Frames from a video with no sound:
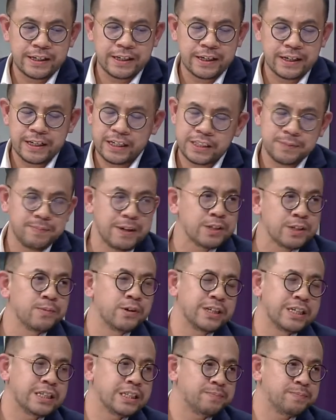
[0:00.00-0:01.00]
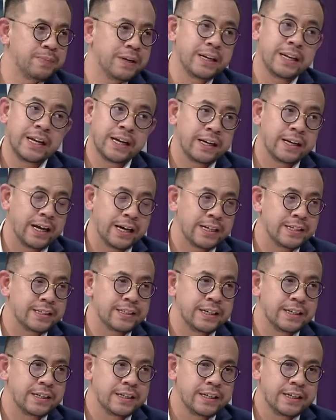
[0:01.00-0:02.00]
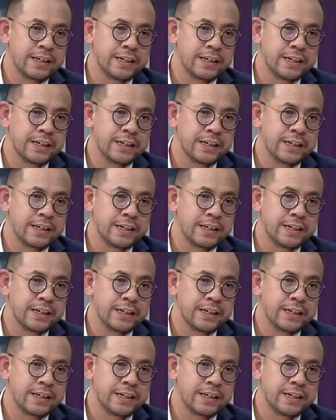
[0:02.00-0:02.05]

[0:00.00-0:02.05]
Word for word: it is much more disciplined, like, like I said.